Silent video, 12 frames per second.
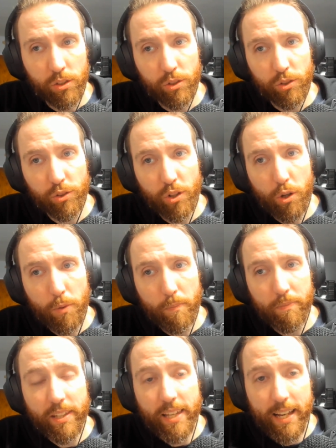so,
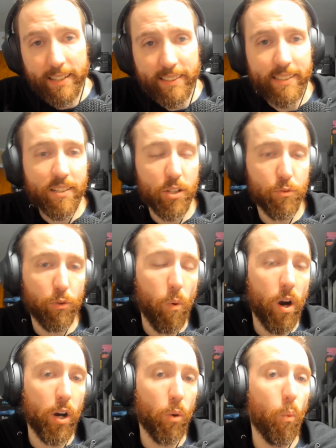yes, this does
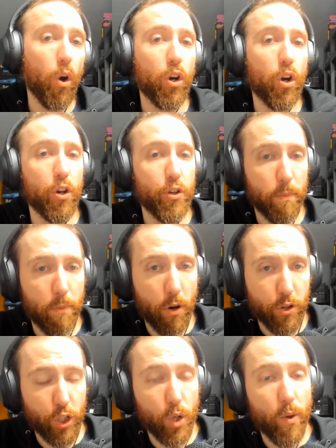require work on your
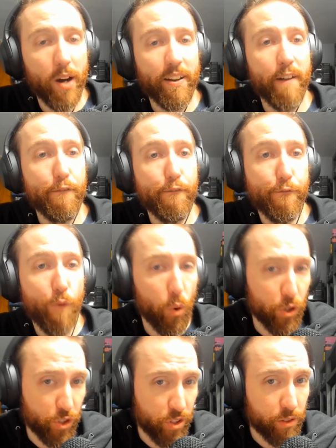part to go out and
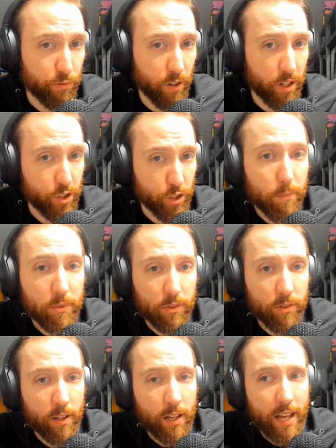forge these
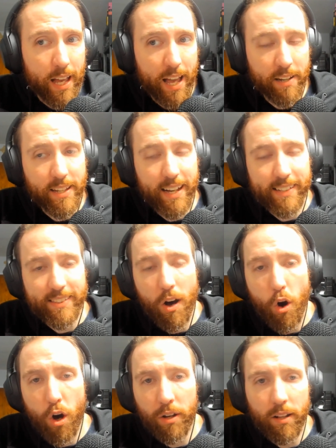friendships and yes,
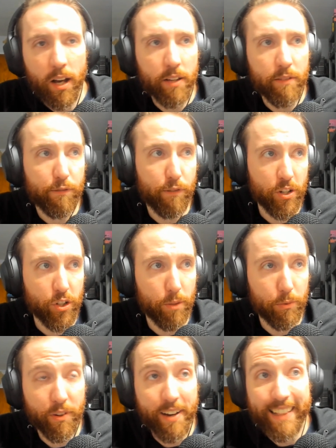online
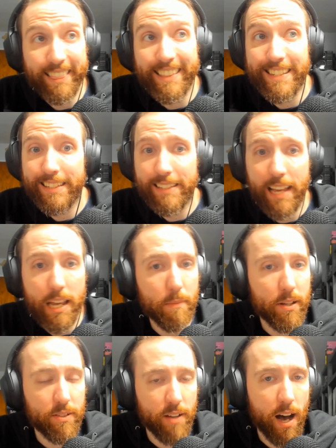friendships are not the
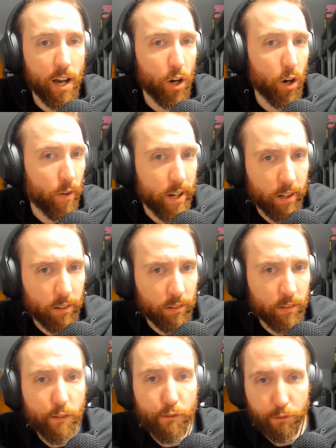same as
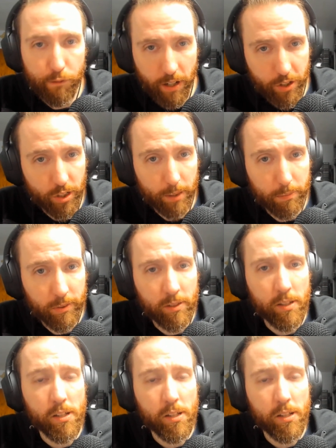IRL friendships.